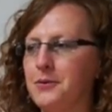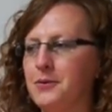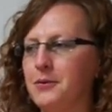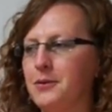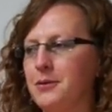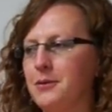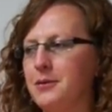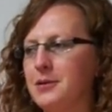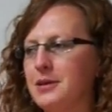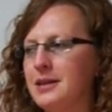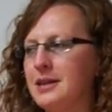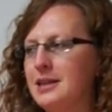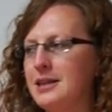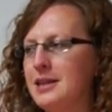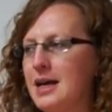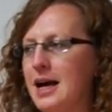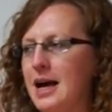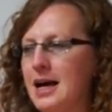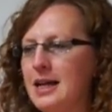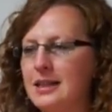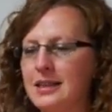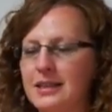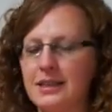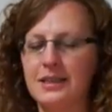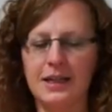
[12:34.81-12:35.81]
Well, with the
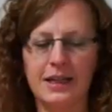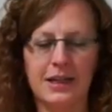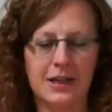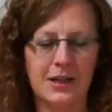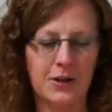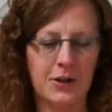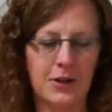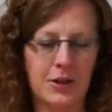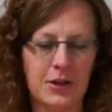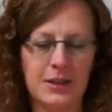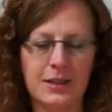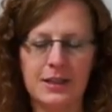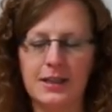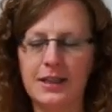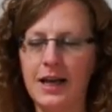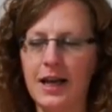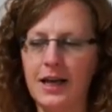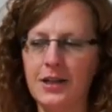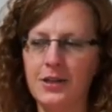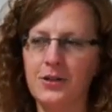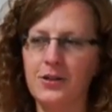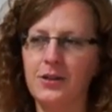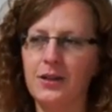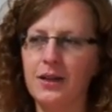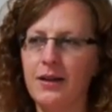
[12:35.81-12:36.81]
non-stick, you can
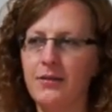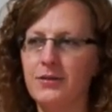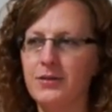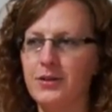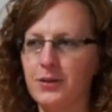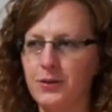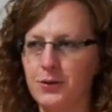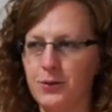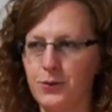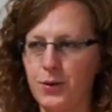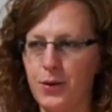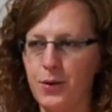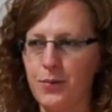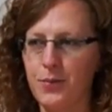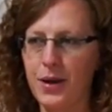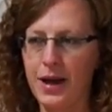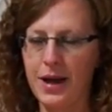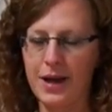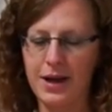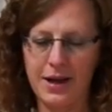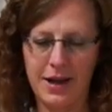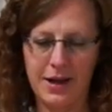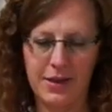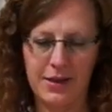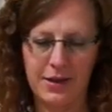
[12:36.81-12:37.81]
slide your Lefses right
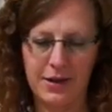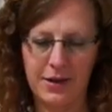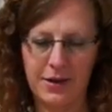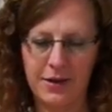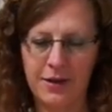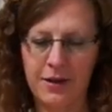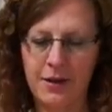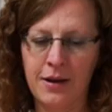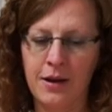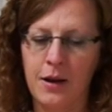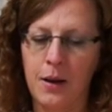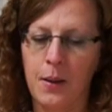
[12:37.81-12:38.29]
back on there.